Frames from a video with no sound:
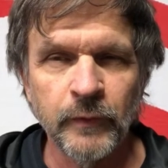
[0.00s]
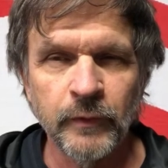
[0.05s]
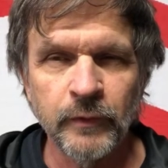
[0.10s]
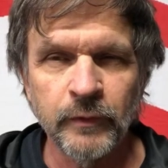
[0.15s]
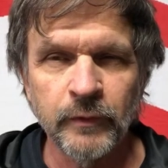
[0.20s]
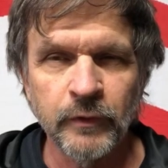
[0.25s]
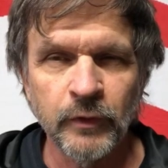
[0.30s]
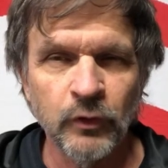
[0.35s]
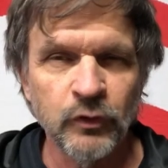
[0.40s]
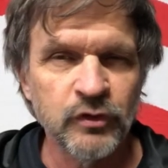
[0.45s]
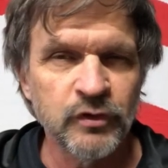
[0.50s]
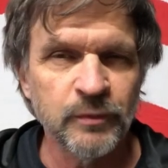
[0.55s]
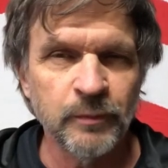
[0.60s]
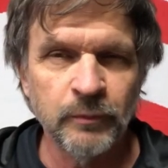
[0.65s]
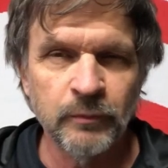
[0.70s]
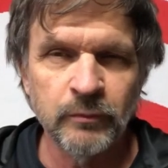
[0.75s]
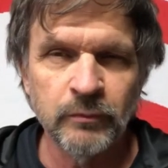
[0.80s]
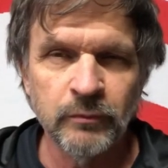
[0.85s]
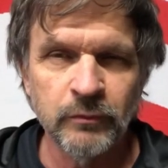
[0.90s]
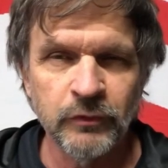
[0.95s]
ghost
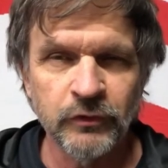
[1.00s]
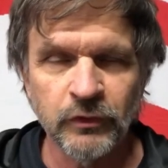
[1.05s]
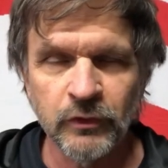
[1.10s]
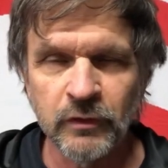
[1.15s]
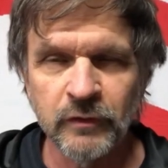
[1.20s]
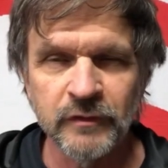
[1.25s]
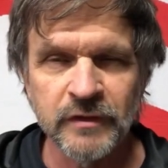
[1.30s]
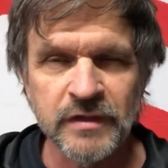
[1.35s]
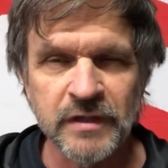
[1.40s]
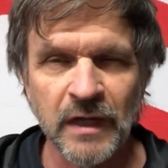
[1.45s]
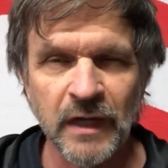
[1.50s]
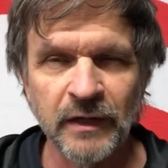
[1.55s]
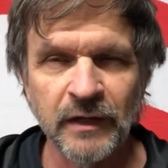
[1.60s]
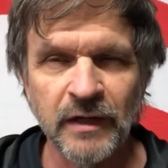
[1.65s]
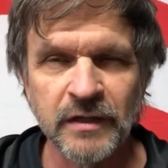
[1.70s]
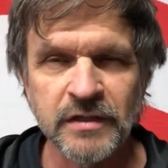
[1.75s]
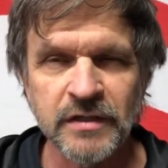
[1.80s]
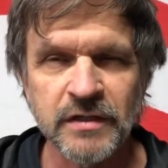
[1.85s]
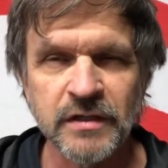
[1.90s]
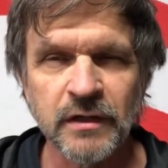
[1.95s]
serve is not
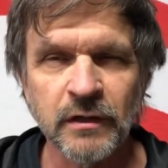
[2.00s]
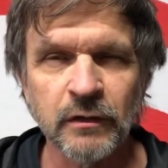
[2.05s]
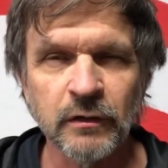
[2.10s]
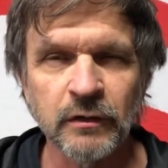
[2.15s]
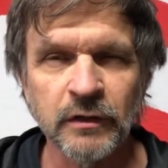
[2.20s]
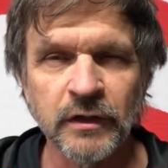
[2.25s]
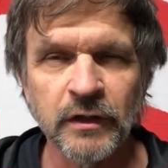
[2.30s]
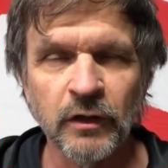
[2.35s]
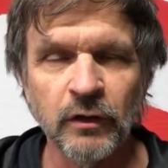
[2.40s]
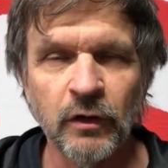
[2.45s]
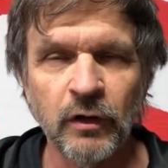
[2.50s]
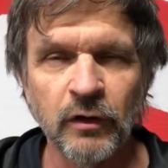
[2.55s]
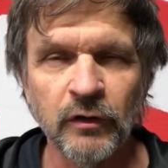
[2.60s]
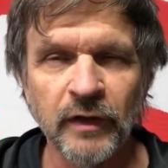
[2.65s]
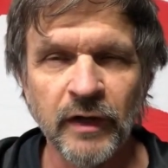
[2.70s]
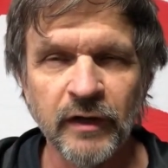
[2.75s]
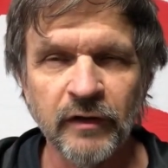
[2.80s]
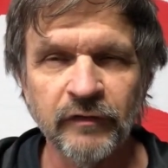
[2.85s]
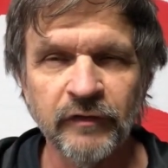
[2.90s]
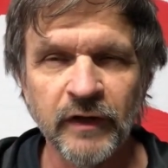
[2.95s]
necessarily all
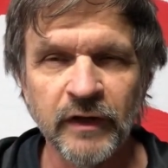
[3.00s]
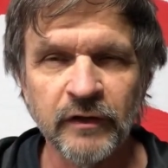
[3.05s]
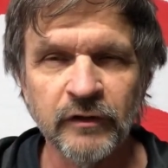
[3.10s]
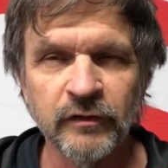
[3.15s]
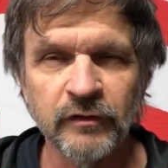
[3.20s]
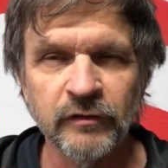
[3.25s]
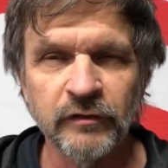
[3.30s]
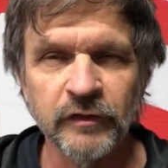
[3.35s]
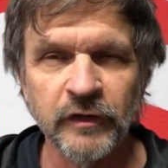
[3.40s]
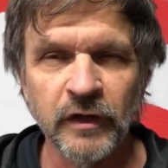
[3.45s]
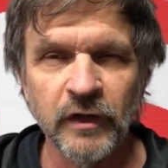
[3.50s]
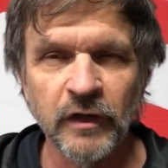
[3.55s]
that effective